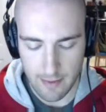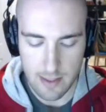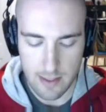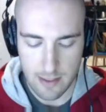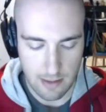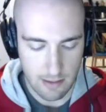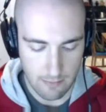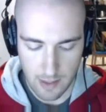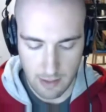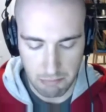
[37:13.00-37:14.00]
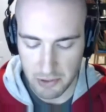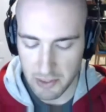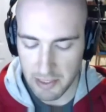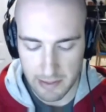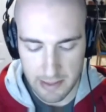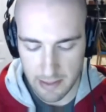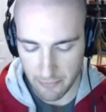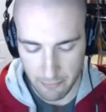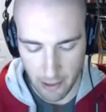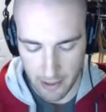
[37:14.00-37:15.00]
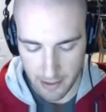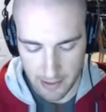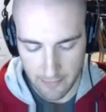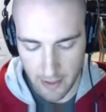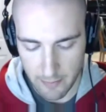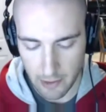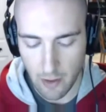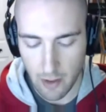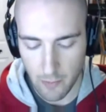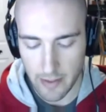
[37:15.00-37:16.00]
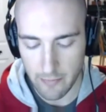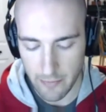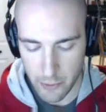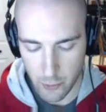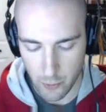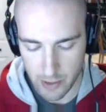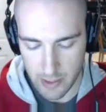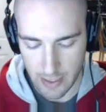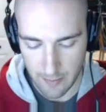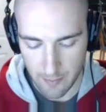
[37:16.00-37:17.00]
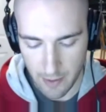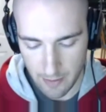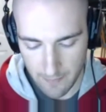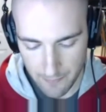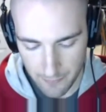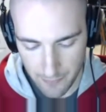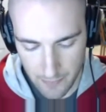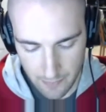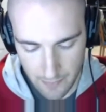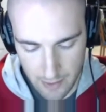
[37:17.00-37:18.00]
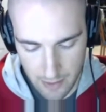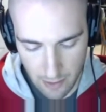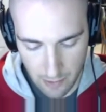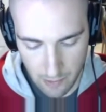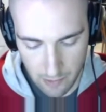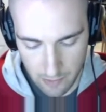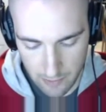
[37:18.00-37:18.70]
this is a completely different product. They've come a long way in a very short time. So,